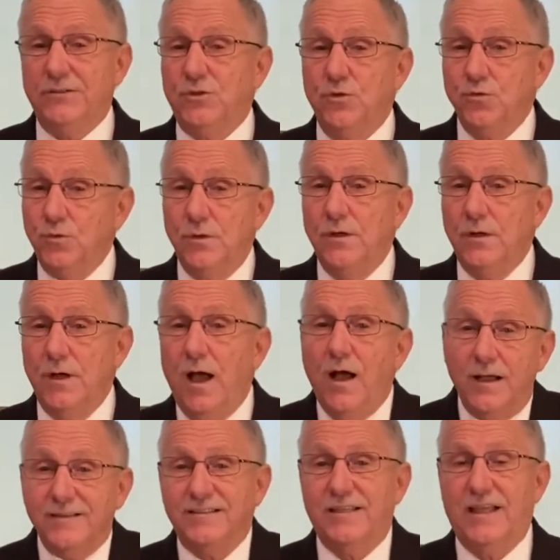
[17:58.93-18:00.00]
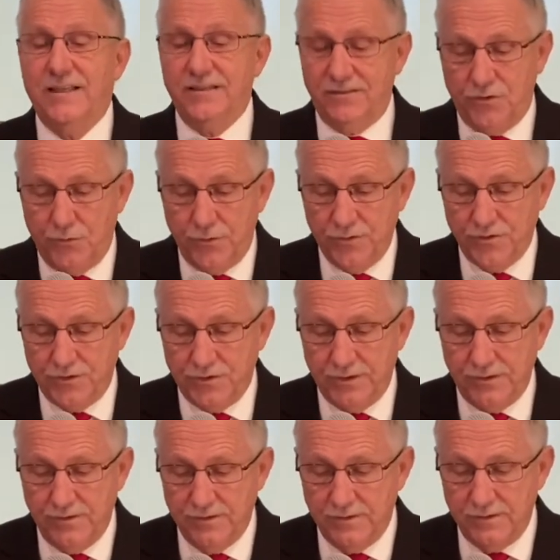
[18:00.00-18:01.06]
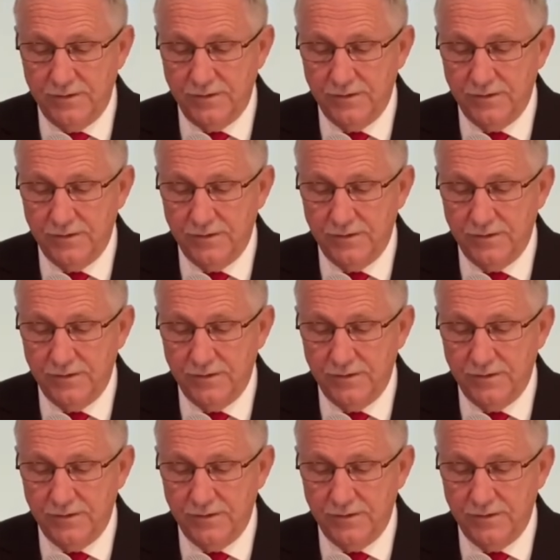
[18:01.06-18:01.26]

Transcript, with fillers: to us as Christians.